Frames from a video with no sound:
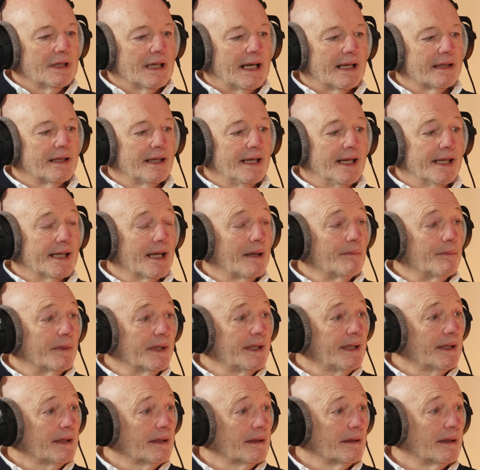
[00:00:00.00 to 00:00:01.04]
I think it can
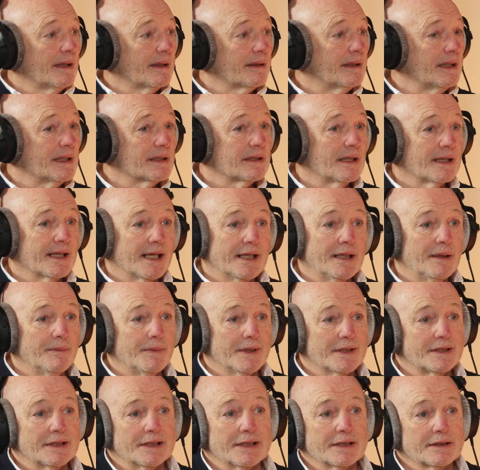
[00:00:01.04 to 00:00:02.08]
be. I think it's like any
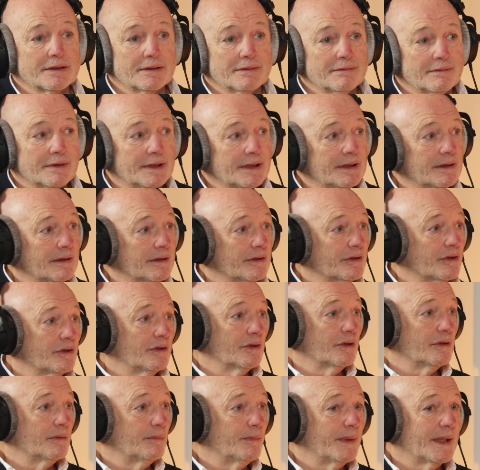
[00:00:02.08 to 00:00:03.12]
business, right? There's
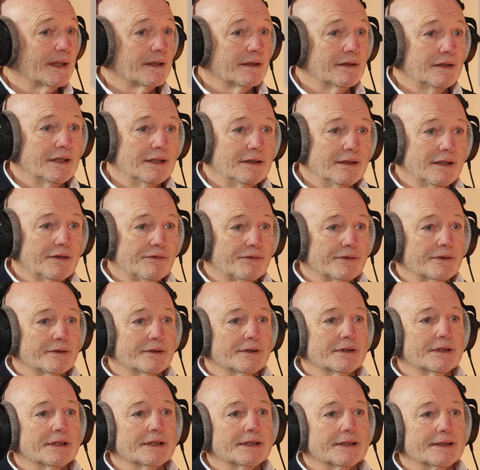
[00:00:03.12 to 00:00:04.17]
good, bad and
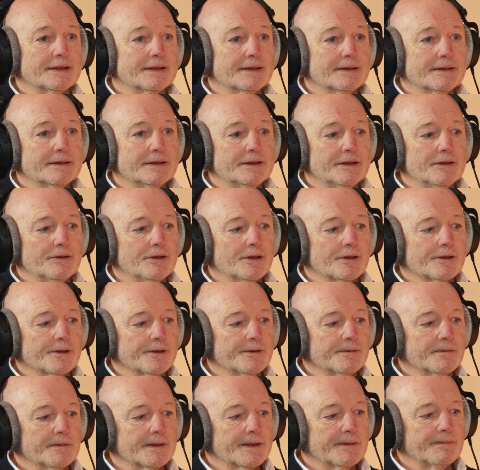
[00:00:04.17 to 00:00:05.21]
indifferent, and you've got
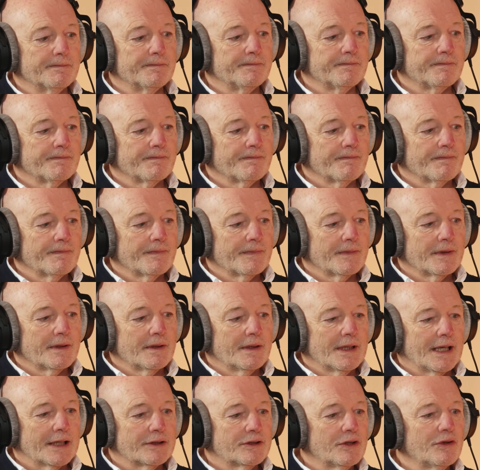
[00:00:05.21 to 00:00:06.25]
to...
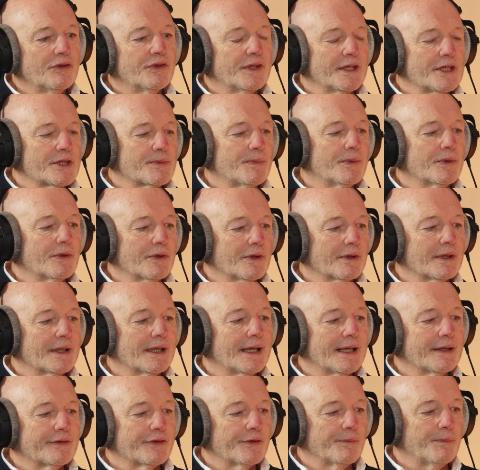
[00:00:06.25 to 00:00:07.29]
I do think sport
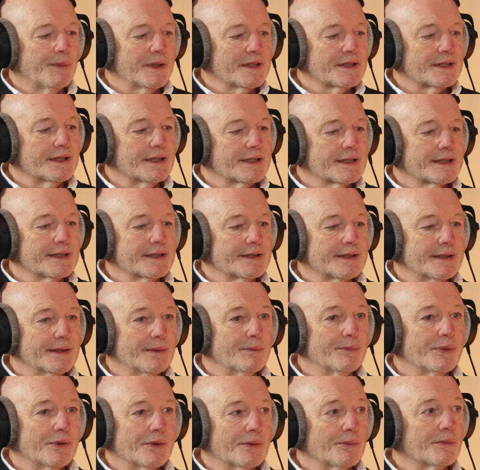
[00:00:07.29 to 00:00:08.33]
as a business is the
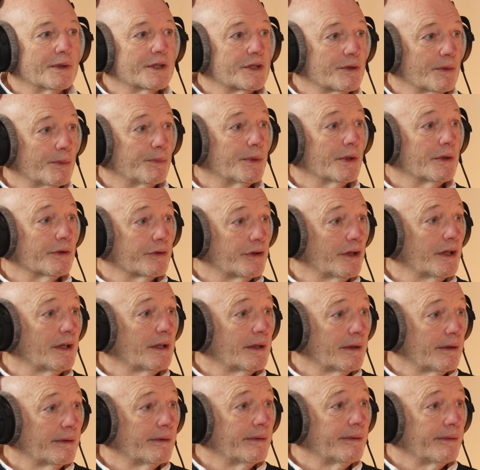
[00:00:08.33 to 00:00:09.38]
important way to approach it.
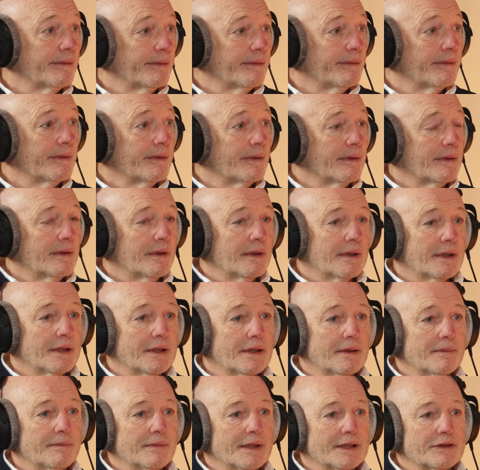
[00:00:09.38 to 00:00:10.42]

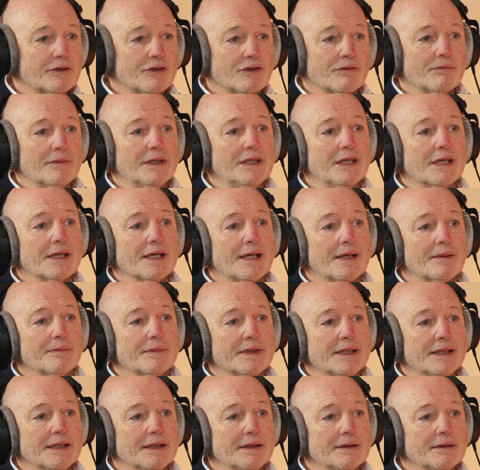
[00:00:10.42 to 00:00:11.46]
That doesn't mean you can't
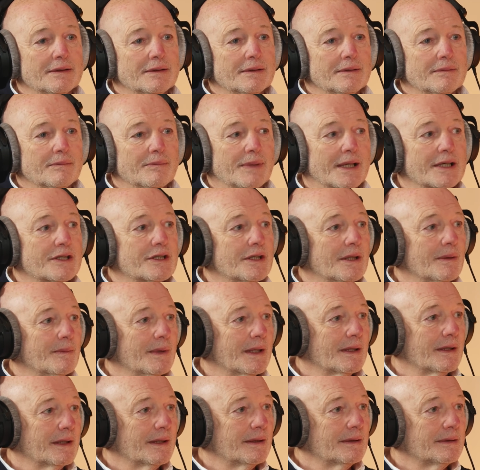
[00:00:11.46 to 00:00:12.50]
be passionate
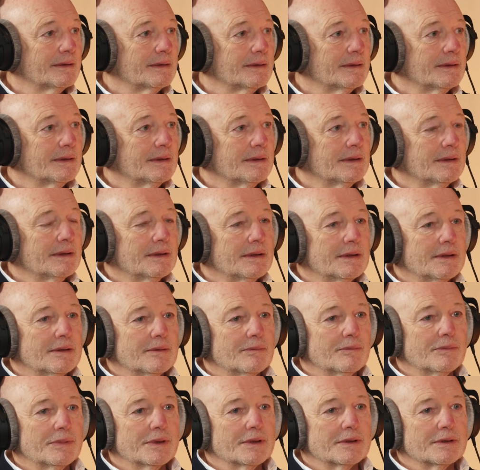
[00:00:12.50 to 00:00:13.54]
about it.
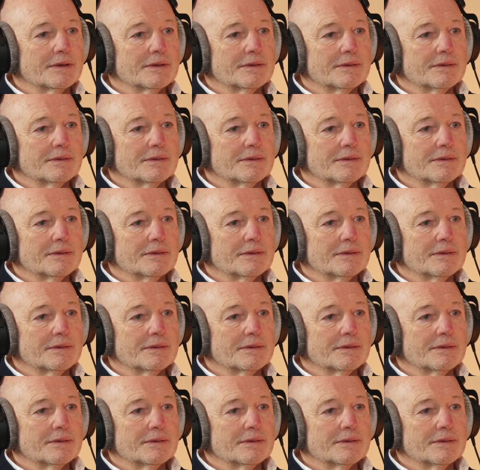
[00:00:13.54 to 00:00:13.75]
But